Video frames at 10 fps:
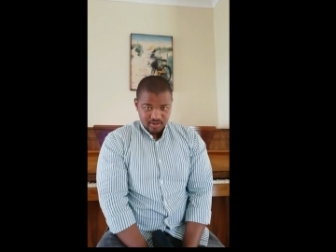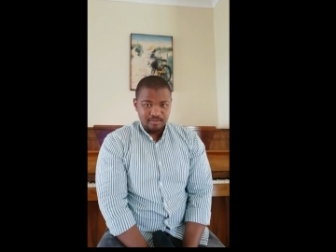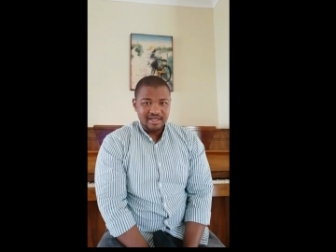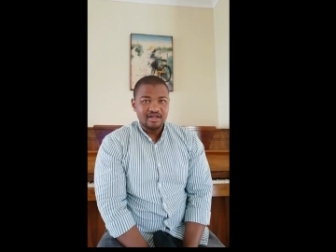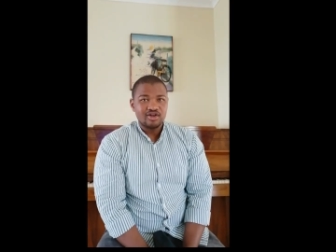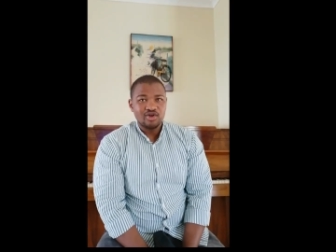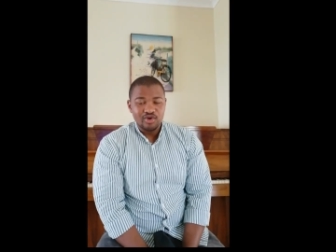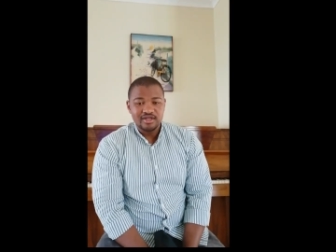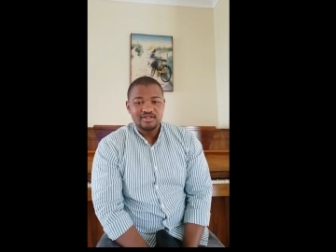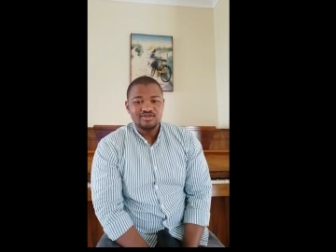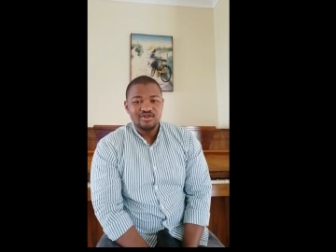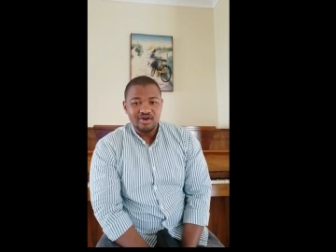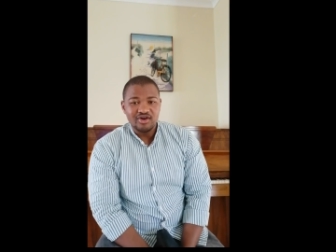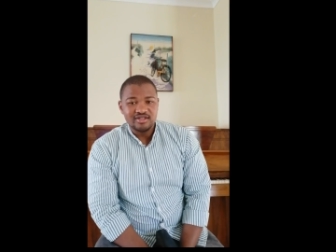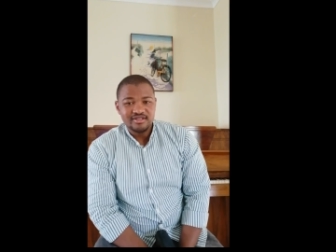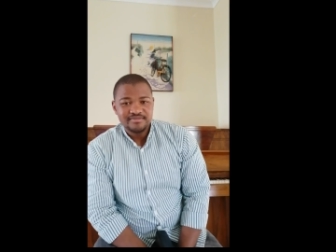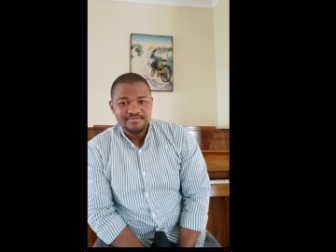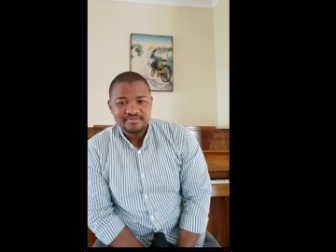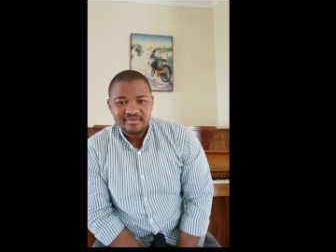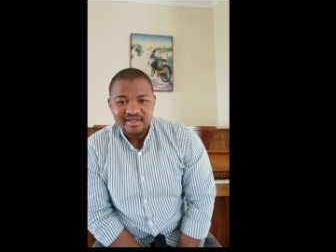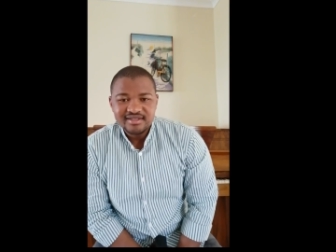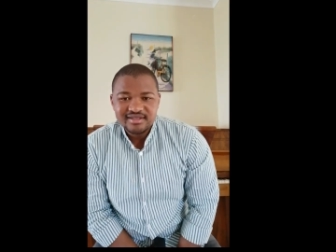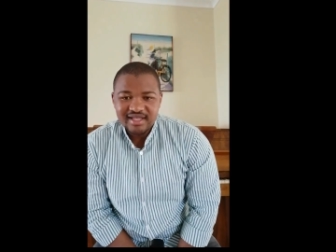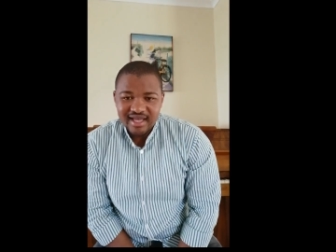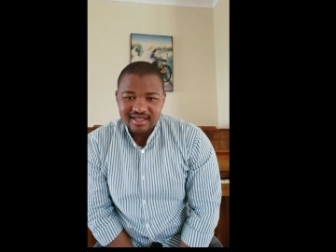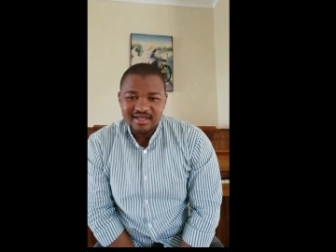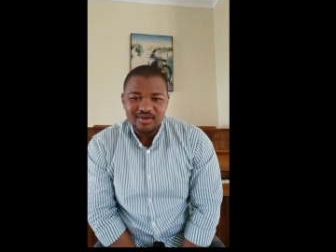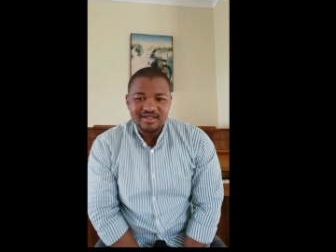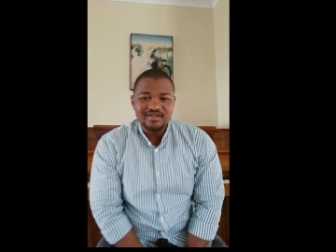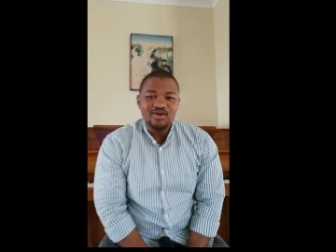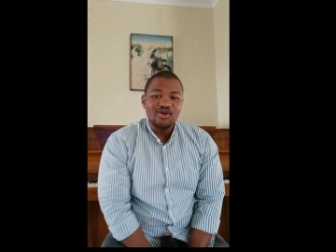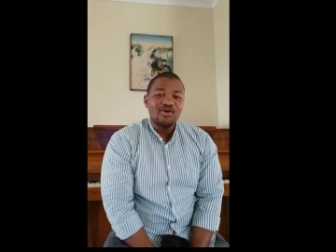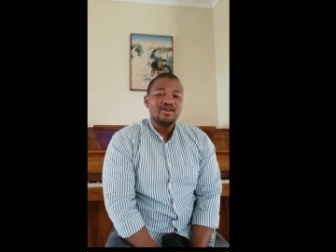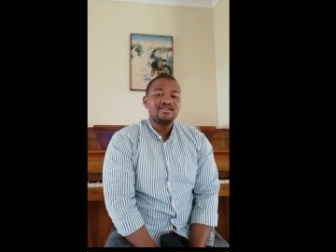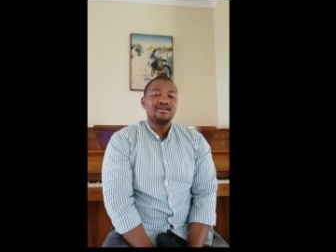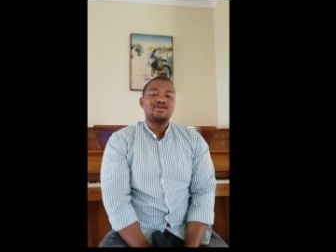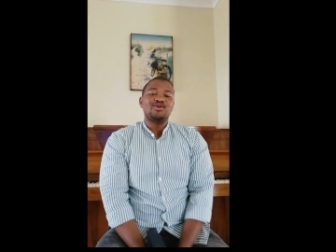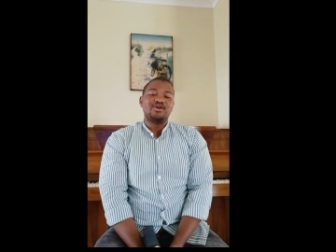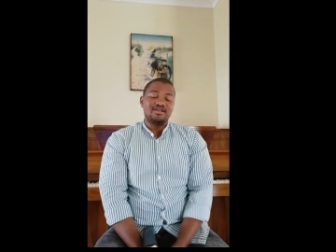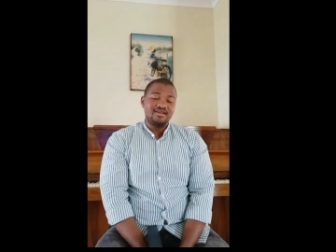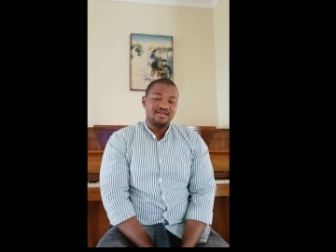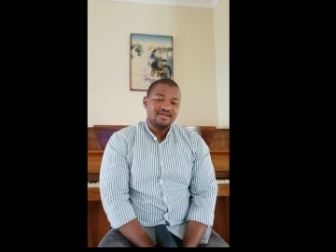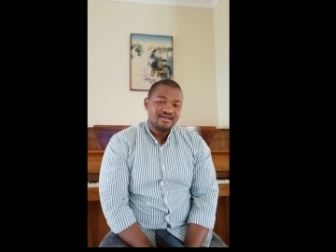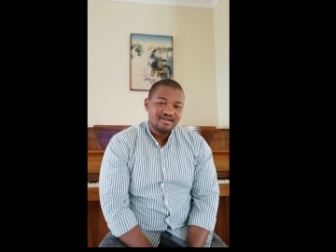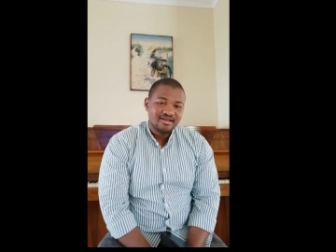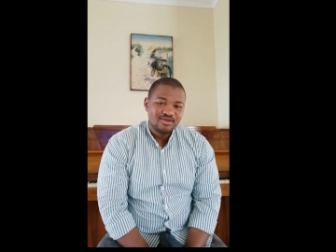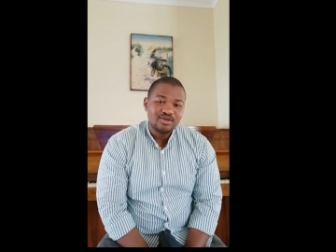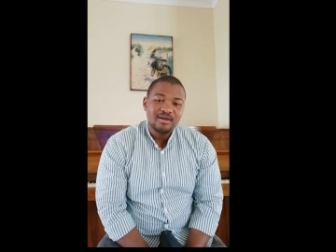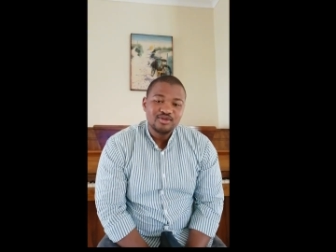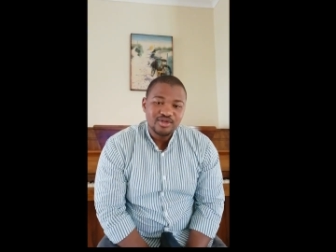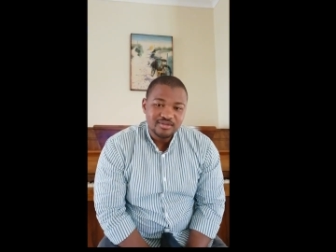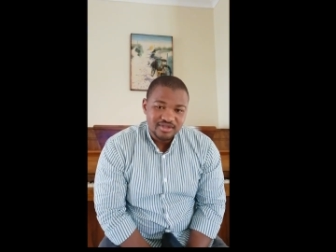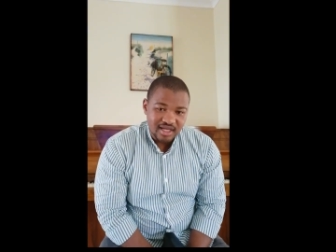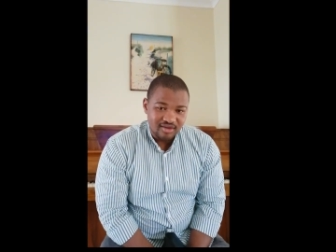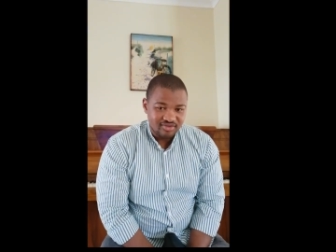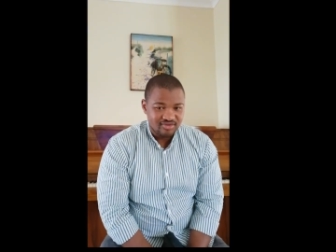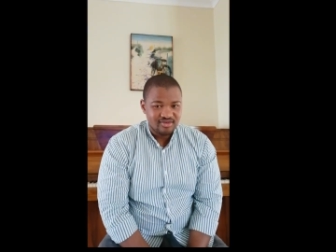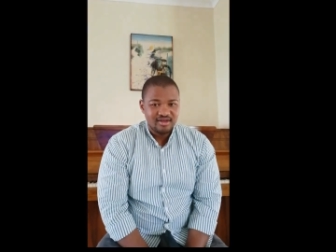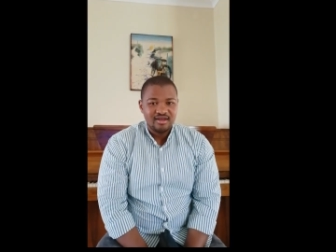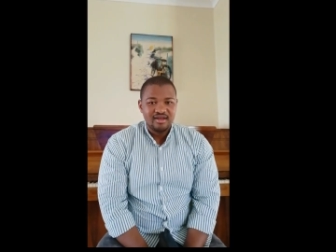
to bring glory to God Instead, he wanted all the glory to come to himself.